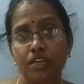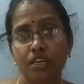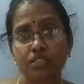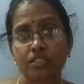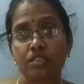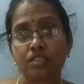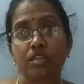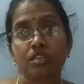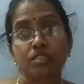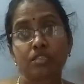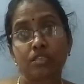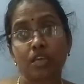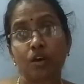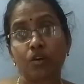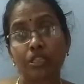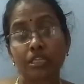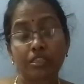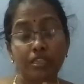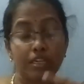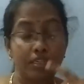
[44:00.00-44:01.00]
Yes,
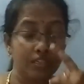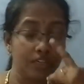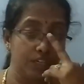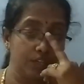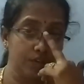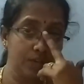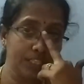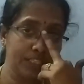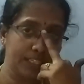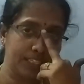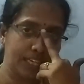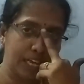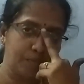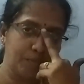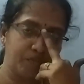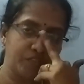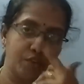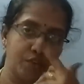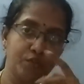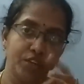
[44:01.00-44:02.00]
so that during the time
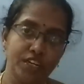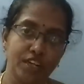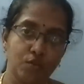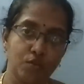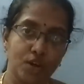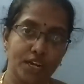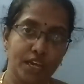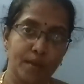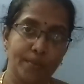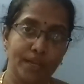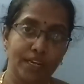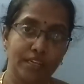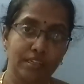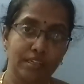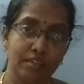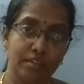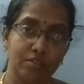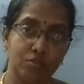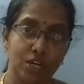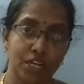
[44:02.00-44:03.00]
of the winter, what happened?
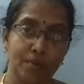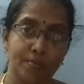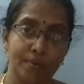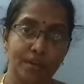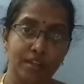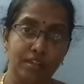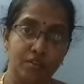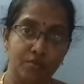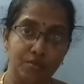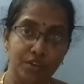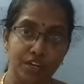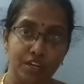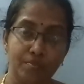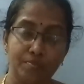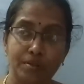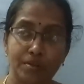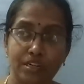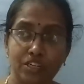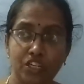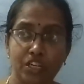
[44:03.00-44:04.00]
The wind
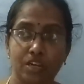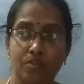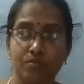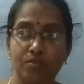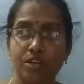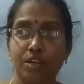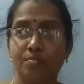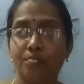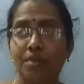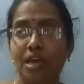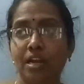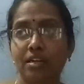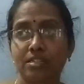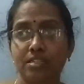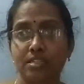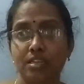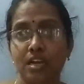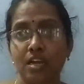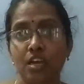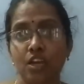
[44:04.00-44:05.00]
pressure, wind
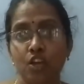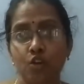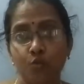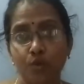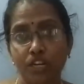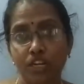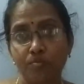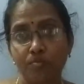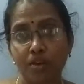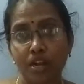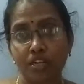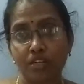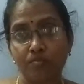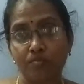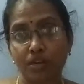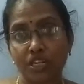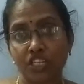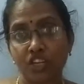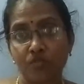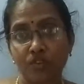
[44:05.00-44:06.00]
belt
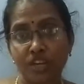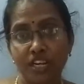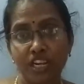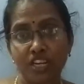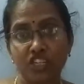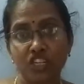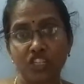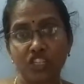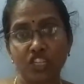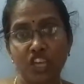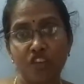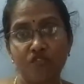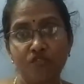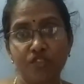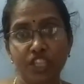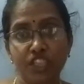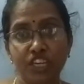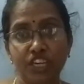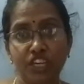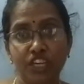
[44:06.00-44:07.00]
pressure variations,
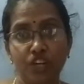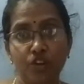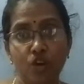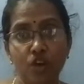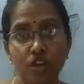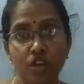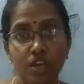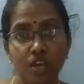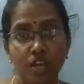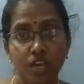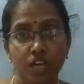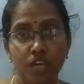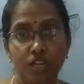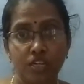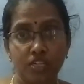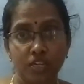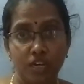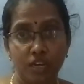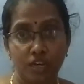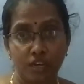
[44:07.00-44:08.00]
everything
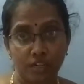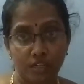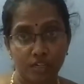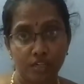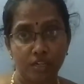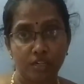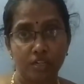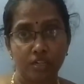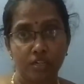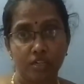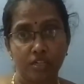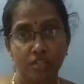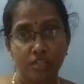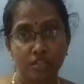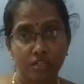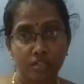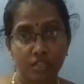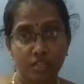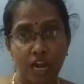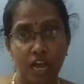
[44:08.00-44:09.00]
it
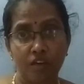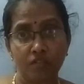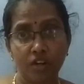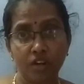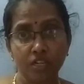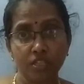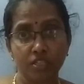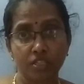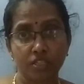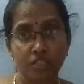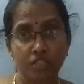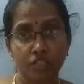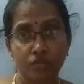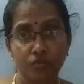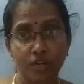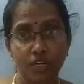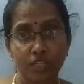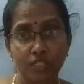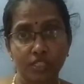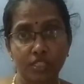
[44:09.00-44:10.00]
travels
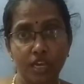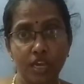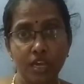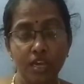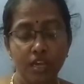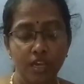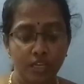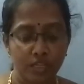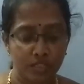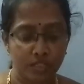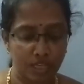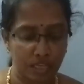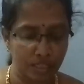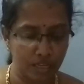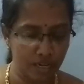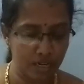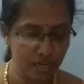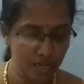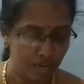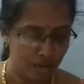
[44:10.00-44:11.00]
towards the
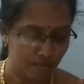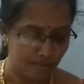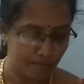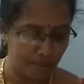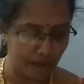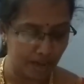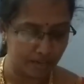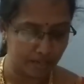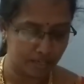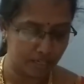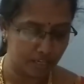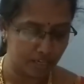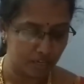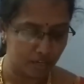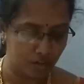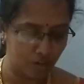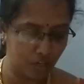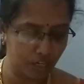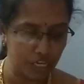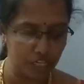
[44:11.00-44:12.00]
southern part.
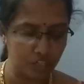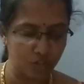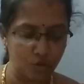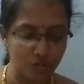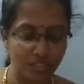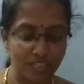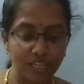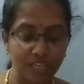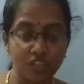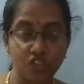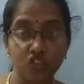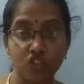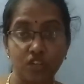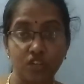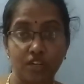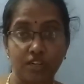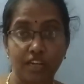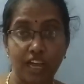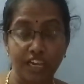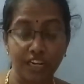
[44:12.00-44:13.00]
Okay, so such
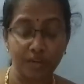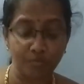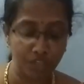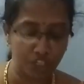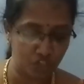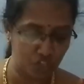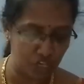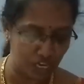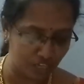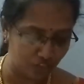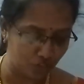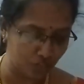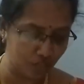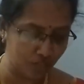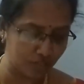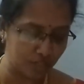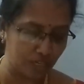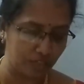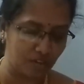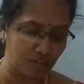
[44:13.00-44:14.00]
dynamic
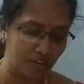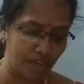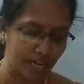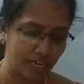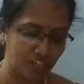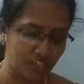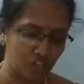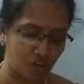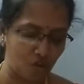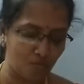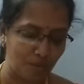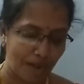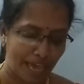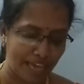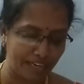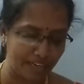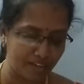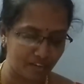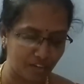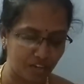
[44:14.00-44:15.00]
changes in the direction of
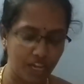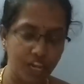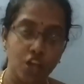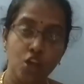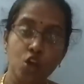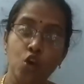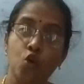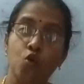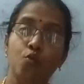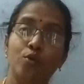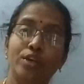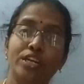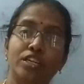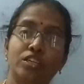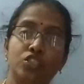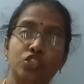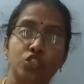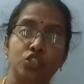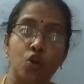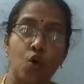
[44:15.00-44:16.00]
planetary wind
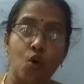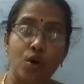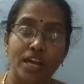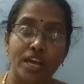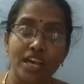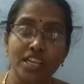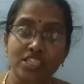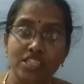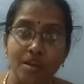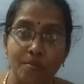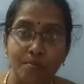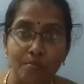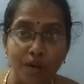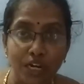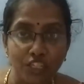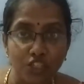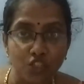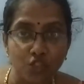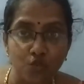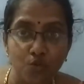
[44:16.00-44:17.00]
is known as
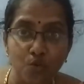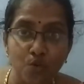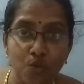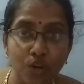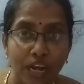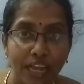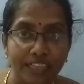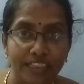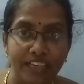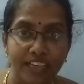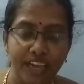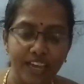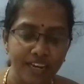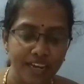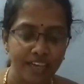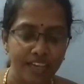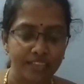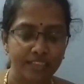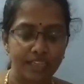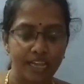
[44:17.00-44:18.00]
monsoon like that
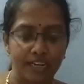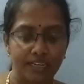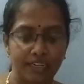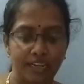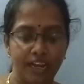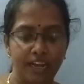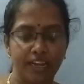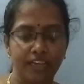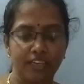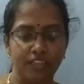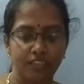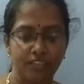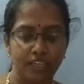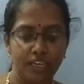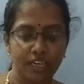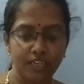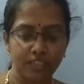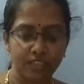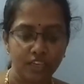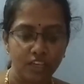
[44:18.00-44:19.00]
they are telling.
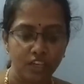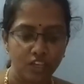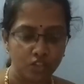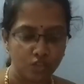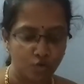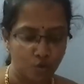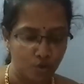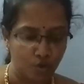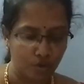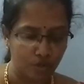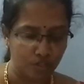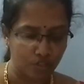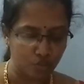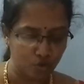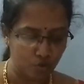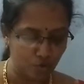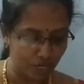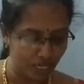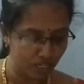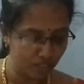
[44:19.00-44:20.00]
Yes, so
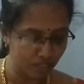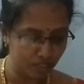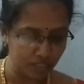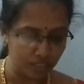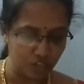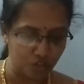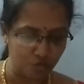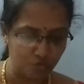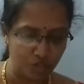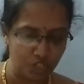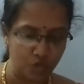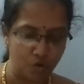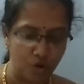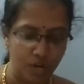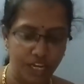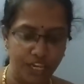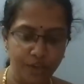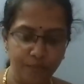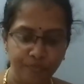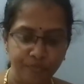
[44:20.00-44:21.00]
students, this much
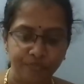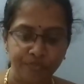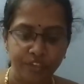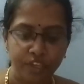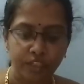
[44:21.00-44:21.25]
only.